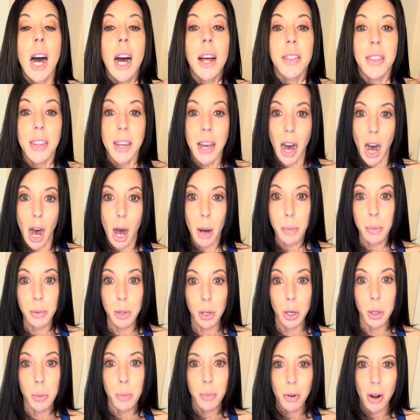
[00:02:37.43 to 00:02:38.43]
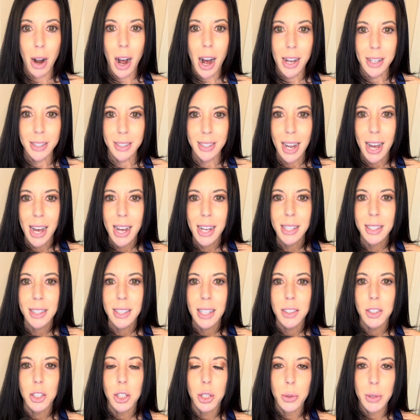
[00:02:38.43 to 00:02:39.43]
The upload process
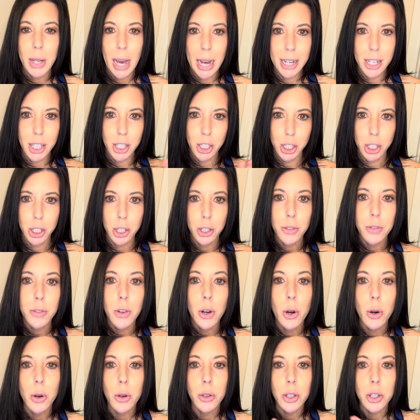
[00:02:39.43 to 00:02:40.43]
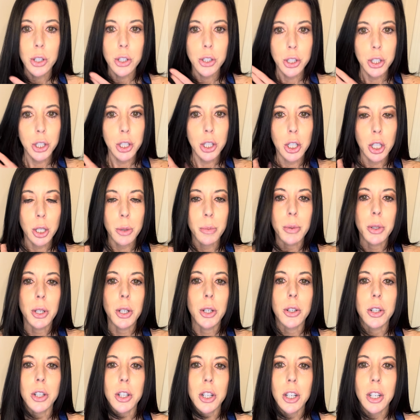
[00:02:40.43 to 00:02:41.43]
to get it to your phone or to your
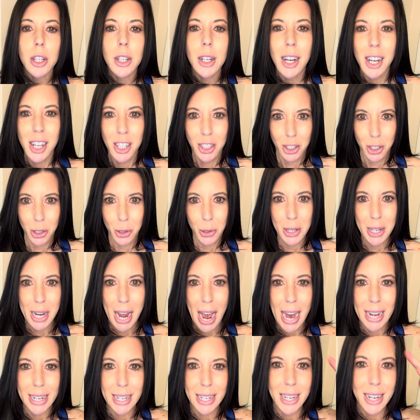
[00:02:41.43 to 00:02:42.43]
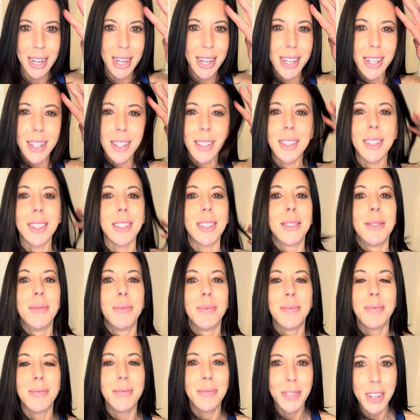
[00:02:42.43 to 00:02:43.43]
computer so you can edit it is
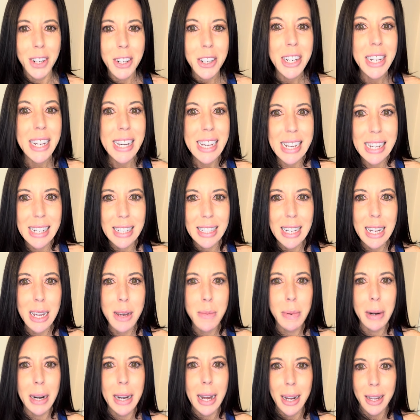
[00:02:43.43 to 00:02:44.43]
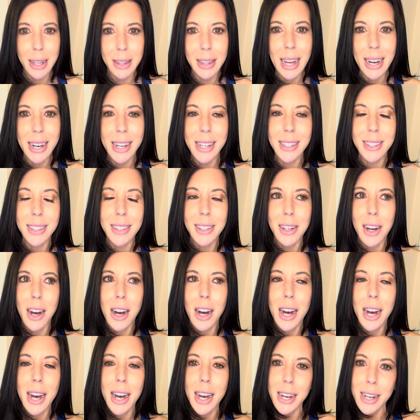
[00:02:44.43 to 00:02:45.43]
very easy, but that is
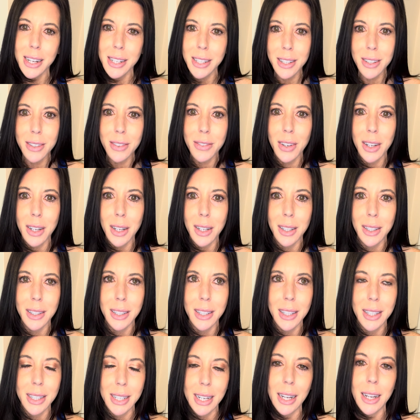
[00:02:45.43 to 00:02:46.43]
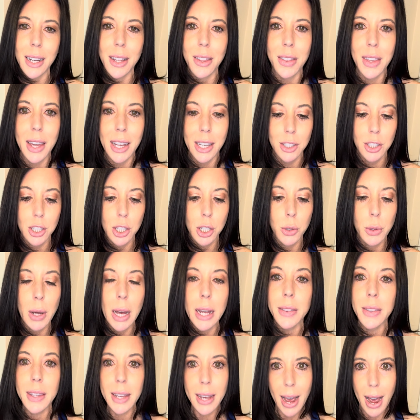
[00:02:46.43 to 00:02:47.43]
kind of a thing. So you
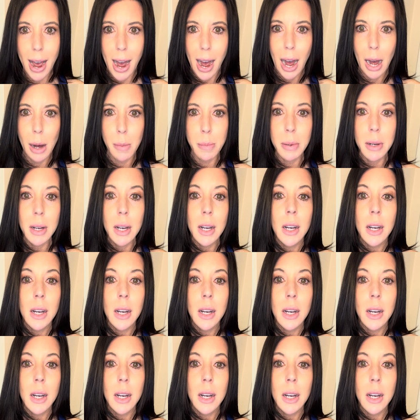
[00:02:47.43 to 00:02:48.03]
get the app.